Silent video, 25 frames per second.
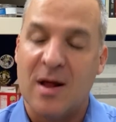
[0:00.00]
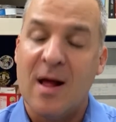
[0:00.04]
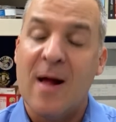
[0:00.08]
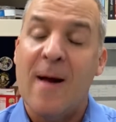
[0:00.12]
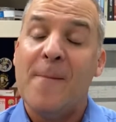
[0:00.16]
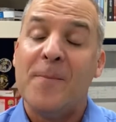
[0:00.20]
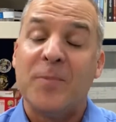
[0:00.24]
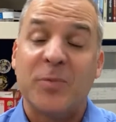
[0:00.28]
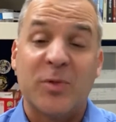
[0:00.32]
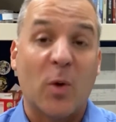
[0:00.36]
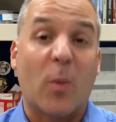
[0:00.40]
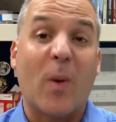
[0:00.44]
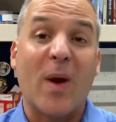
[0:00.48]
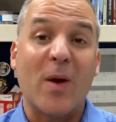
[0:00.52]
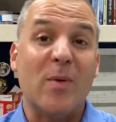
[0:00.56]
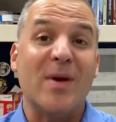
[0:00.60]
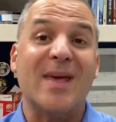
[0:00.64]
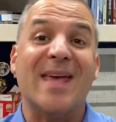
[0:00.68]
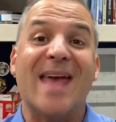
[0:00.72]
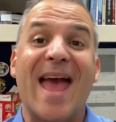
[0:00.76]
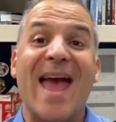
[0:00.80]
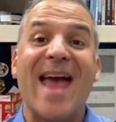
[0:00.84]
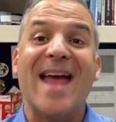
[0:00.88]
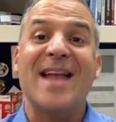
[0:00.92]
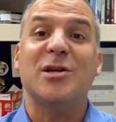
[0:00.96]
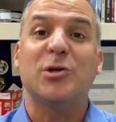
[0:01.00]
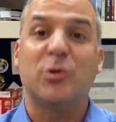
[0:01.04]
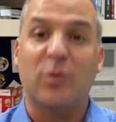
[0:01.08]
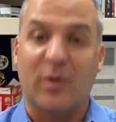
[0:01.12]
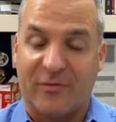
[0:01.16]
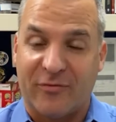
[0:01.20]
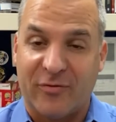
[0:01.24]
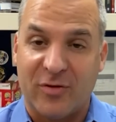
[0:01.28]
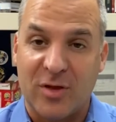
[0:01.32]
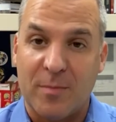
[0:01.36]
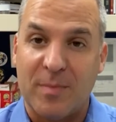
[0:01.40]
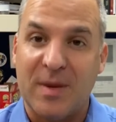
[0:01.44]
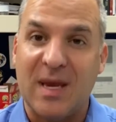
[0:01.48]
The way we can do it for
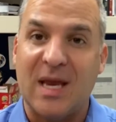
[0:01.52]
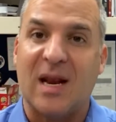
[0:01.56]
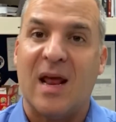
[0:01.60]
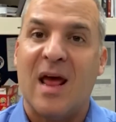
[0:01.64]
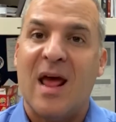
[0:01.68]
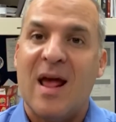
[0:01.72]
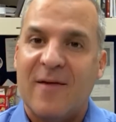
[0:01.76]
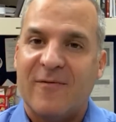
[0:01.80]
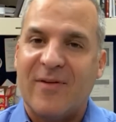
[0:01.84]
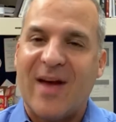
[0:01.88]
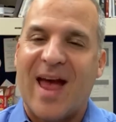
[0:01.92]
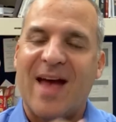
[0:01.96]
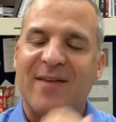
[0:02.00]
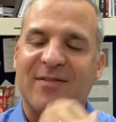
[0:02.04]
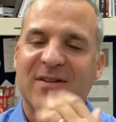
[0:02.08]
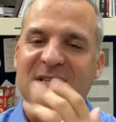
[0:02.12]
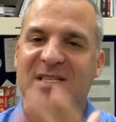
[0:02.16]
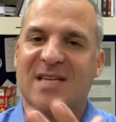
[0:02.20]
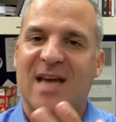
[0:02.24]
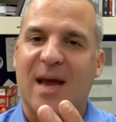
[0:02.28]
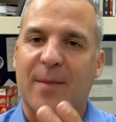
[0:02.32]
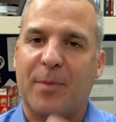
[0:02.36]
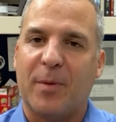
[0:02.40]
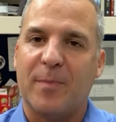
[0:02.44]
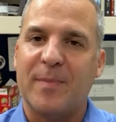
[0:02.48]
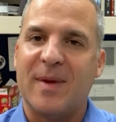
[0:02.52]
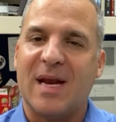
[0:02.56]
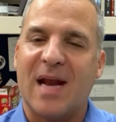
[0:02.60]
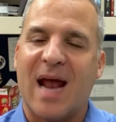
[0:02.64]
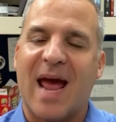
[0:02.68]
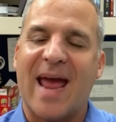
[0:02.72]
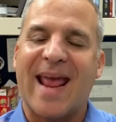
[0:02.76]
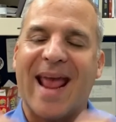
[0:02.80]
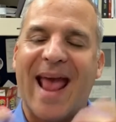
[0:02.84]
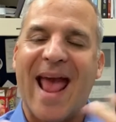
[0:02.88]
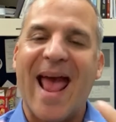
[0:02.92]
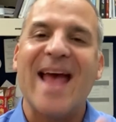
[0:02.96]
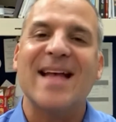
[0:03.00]
the mean, if I have a sample mean, I
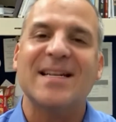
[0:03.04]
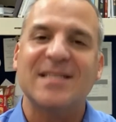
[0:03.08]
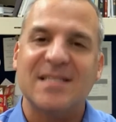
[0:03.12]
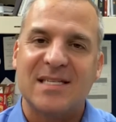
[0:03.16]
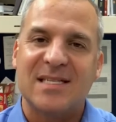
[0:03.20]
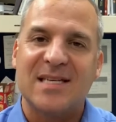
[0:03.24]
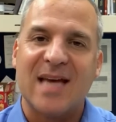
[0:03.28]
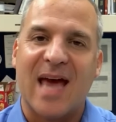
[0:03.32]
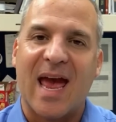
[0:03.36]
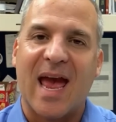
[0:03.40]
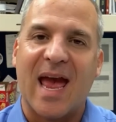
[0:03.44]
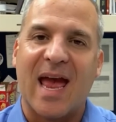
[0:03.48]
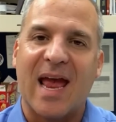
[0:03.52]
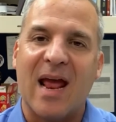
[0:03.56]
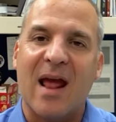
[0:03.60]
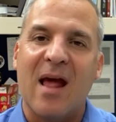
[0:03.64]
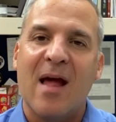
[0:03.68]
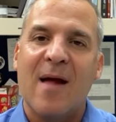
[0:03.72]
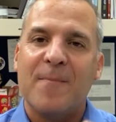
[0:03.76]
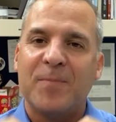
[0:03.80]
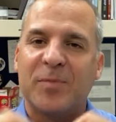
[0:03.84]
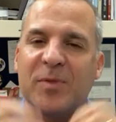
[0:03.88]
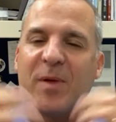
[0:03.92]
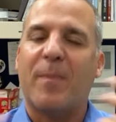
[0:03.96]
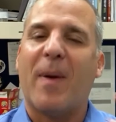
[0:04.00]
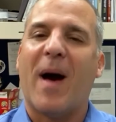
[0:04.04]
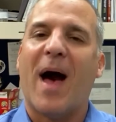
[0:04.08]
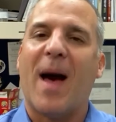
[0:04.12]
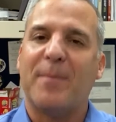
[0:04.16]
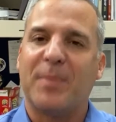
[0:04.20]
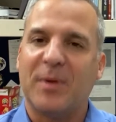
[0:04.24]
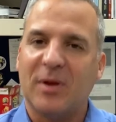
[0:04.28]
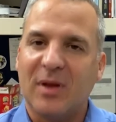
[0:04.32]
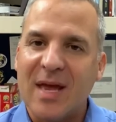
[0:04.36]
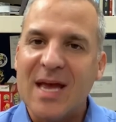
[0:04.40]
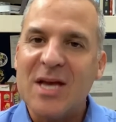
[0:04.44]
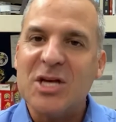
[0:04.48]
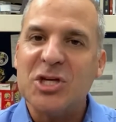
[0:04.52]
can say the
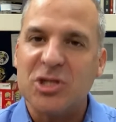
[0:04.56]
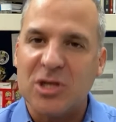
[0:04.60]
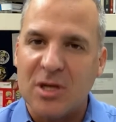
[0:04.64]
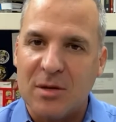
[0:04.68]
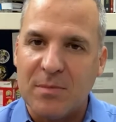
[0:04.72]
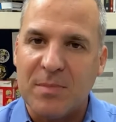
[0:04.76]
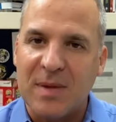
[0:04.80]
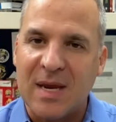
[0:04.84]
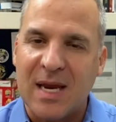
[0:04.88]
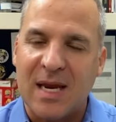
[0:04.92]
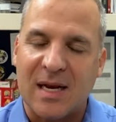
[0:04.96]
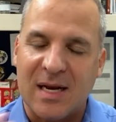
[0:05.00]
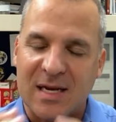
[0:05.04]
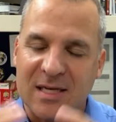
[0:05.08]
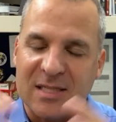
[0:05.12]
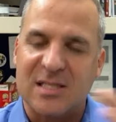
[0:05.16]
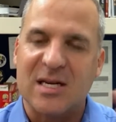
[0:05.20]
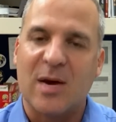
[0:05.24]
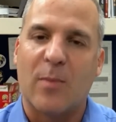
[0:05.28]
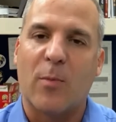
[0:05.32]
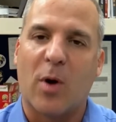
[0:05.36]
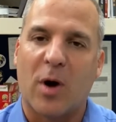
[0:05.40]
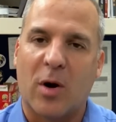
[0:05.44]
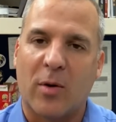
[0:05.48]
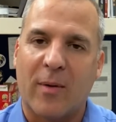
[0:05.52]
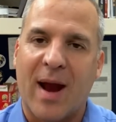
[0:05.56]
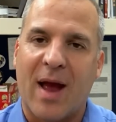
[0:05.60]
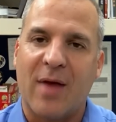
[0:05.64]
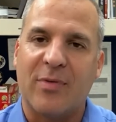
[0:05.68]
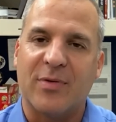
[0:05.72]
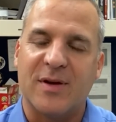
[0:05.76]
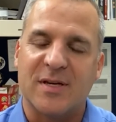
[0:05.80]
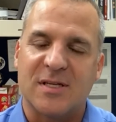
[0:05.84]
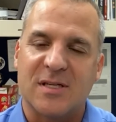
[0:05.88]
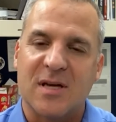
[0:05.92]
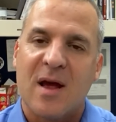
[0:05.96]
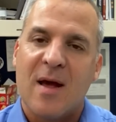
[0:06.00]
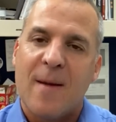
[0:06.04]
population mean is somewhere around
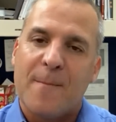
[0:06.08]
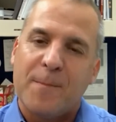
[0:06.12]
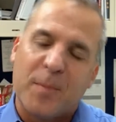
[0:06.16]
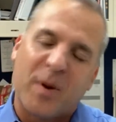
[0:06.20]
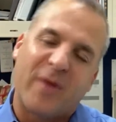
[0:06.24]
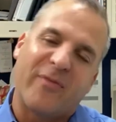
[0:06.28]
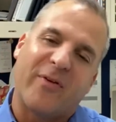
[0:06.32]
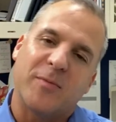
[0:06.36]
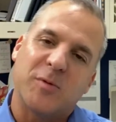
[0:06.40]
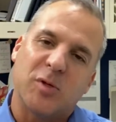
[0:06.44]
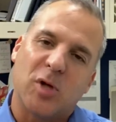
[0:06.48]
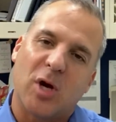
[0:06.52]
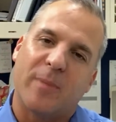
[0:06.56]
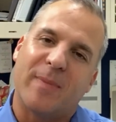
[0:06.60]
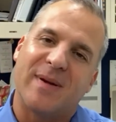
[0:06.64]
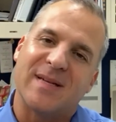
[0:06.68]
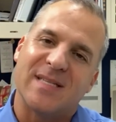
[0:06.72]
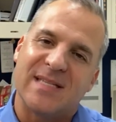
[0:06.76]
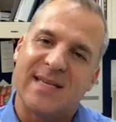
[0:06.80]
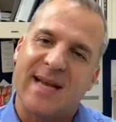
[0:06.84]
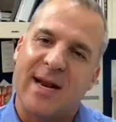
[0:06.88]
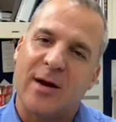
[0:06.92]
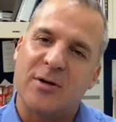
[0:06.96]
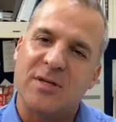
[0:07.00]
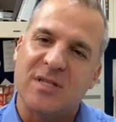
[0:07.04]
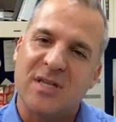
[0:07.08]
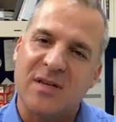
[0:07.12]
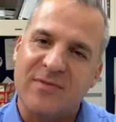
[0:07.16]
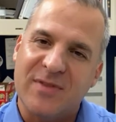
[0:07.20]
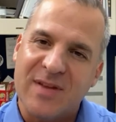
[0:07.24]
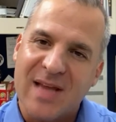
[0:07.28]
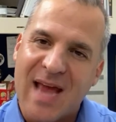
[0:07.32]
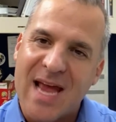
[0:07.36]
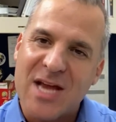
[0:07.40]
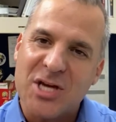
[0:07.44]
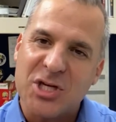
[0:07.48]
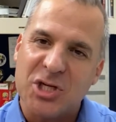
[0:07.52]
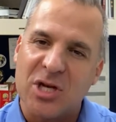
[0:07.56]
this. But if I'm talking about standard
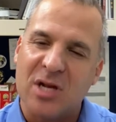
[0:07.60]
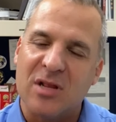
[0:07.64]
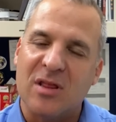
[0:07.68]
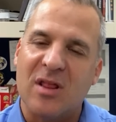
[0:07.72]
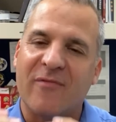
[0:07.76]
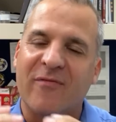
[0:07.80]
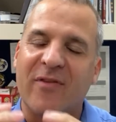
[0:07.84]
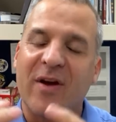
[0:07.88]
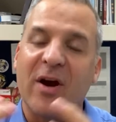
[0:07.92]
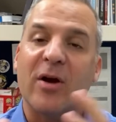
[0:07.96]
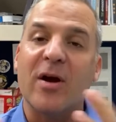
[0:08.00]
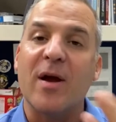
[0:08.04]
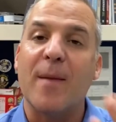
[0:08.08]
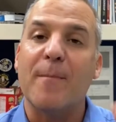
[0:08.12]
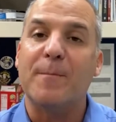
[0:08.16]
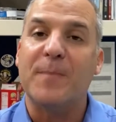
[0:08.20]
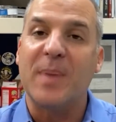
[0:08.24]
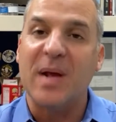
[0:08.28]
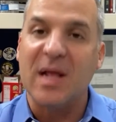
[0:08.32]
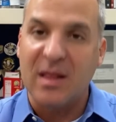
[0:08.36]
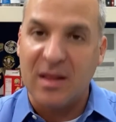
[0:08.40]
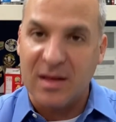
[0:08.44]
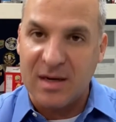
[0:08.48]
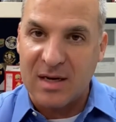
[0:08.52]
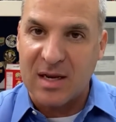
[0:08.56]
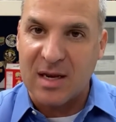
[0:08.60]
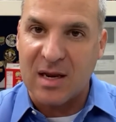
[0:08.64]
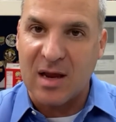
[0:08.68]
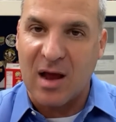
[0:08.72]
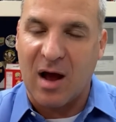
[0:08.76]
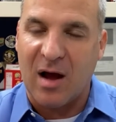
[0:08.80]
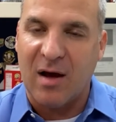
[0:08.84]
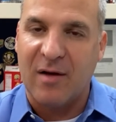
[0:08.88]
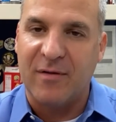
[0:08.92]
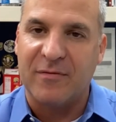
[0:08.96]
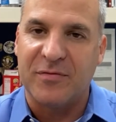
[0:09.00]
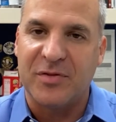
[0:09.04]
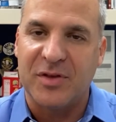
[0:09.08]
deviation, the variability
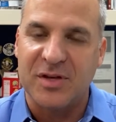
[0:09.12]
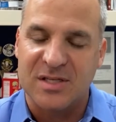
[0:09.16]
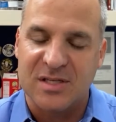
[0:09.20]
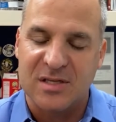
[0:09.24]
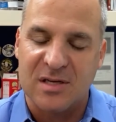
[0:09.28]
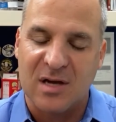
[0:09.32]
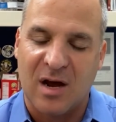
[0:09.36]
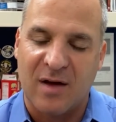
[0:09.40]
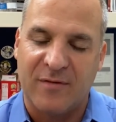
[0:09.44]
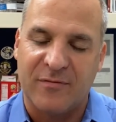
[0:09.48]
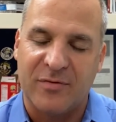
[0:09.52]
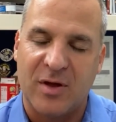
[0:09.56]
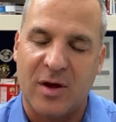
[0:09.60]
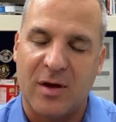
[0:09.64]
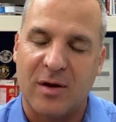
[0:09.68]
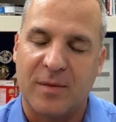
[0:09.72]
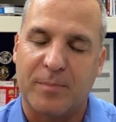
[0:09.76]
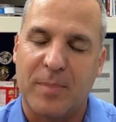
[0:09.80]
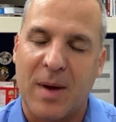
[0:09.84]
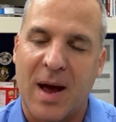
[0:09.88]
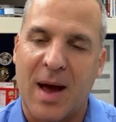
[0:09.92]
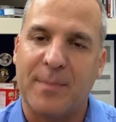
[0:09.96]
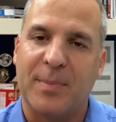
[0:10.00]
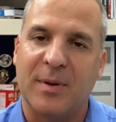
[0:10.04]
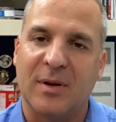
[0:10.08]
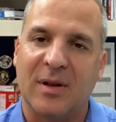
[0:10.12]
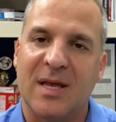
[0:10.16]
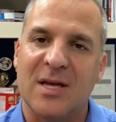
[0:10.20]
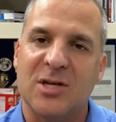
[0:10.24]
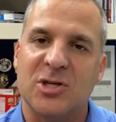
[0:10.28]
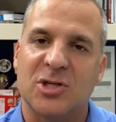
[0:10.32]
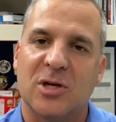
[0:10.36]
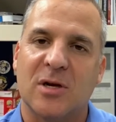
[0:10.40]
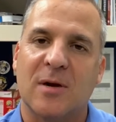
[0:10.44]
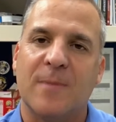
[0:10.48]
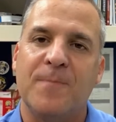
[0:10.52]
of the population